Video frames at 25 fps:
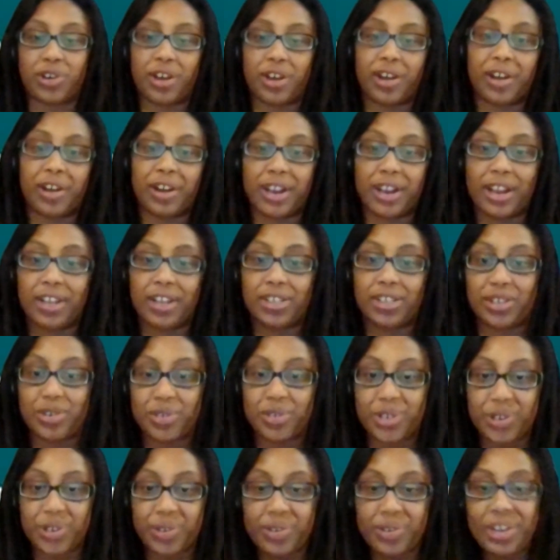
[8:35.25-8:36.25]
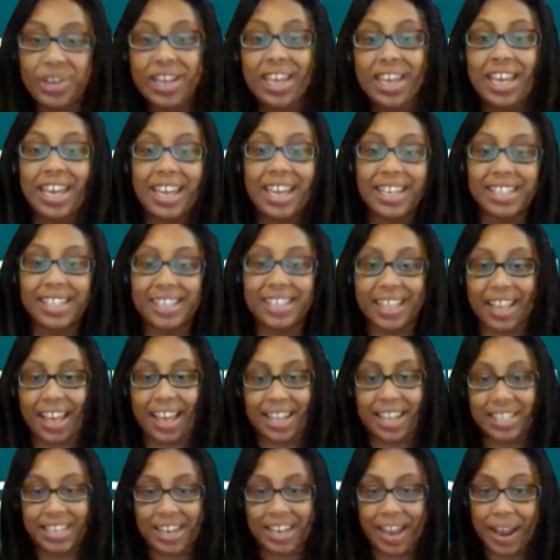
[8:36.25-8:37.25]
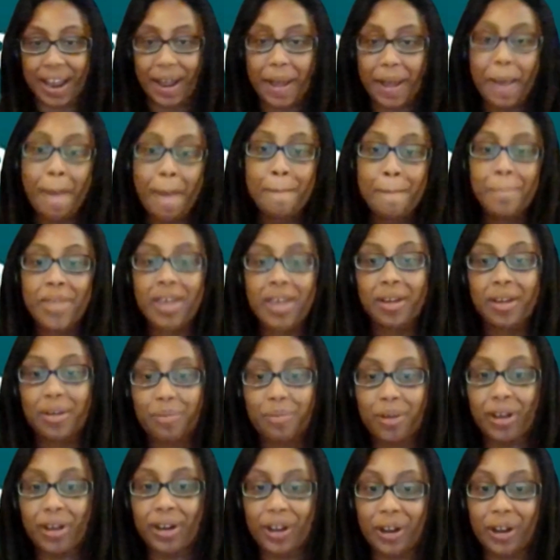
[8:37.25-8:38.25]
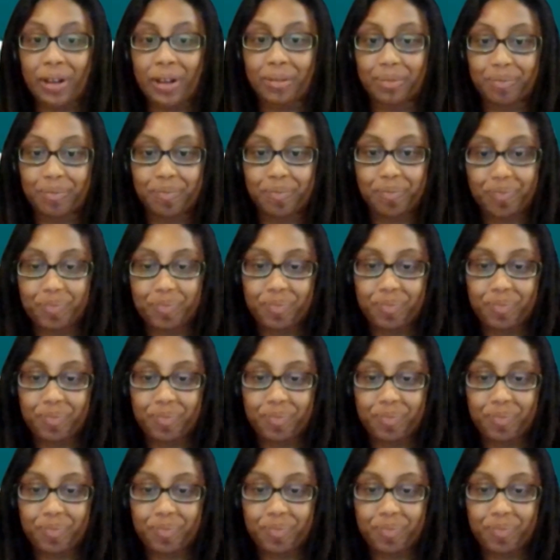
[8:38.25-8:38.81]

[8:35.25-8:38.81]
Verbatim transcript: Not going to get too too into that today, but um,